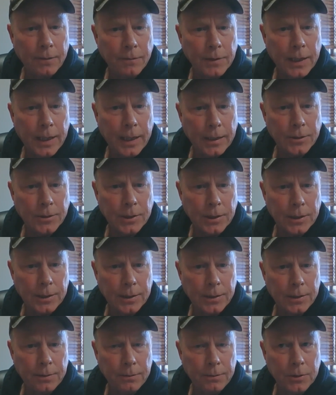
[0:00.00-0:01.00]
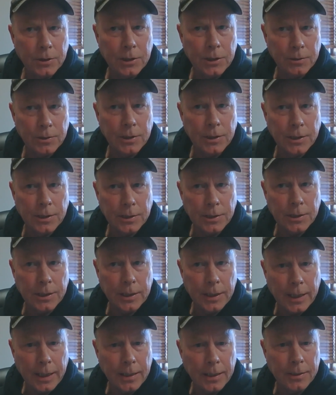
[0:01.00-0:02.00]
and actually she is listed
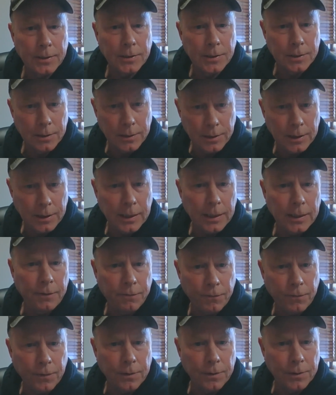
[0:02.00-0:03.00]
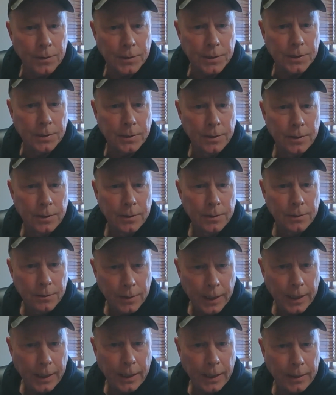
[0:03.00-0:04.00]
as the first
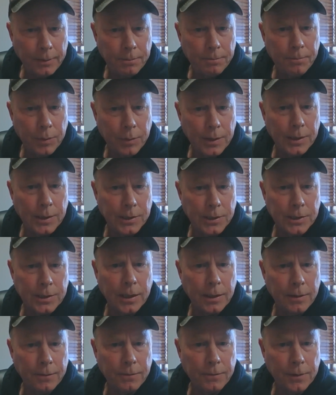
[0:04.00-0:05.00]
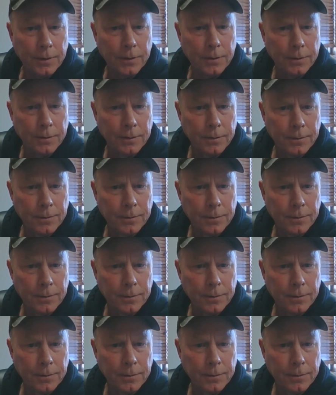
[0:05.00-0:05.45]
A plus governor.